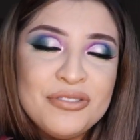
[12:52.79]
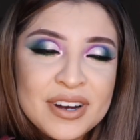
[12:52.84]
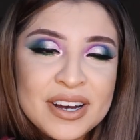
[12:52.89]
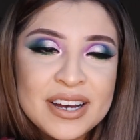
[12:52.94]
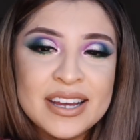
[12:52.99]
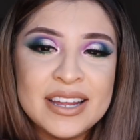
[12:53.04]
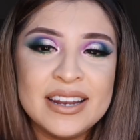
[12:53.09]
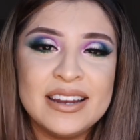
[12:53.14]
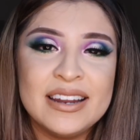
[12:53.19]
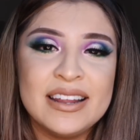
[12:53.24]

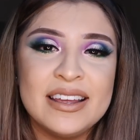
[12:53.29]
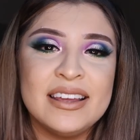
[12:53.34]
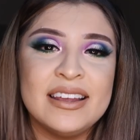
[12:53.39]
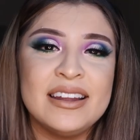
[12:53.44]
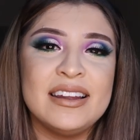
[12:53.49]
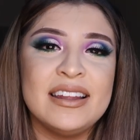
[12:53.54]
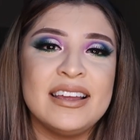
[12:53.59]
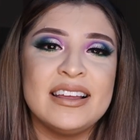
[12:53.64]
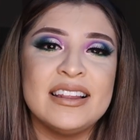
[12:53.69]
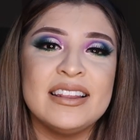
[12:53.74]
fun
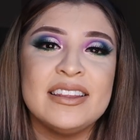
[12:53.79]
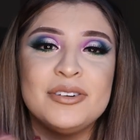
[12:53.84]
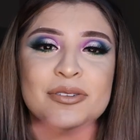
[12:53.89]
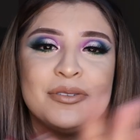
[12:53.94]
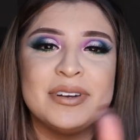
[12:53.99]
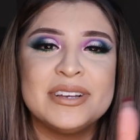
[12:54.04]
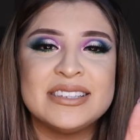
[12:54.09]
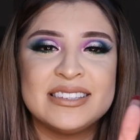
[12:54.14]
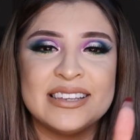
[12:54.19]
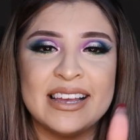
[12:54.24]
and like a
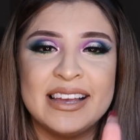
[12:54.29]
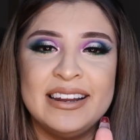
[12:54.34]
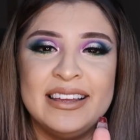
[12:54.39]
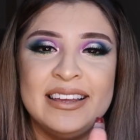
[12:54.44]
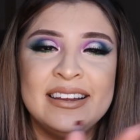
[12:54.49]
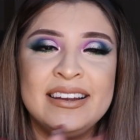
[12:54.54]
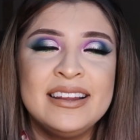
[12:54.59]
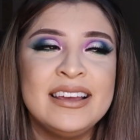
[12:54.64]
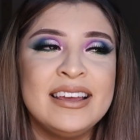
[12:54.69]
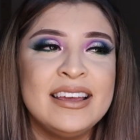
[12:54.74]
little
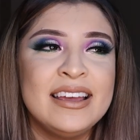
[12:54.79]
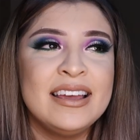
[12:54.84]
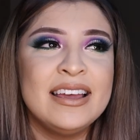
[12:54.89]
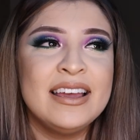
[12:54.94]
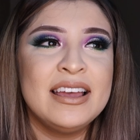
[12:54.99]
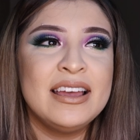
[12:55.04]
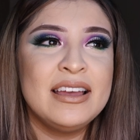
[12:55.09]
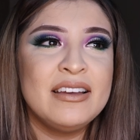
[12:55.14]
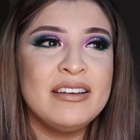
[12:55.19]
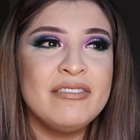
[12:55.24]
exciting
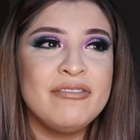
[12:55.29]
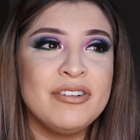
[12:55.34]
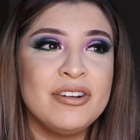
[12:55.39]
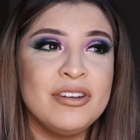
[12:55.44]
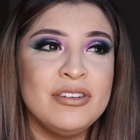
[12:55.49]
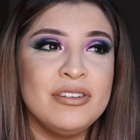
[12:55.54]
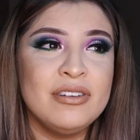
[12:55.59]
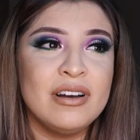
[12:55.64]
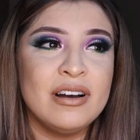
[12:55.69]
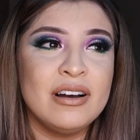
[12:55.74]
for
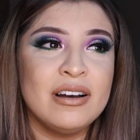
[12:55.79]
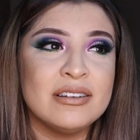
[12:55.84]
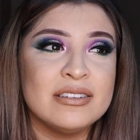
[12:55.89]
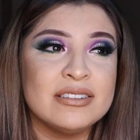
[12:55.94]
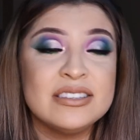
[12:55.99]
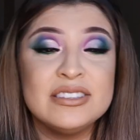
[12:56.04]
uh,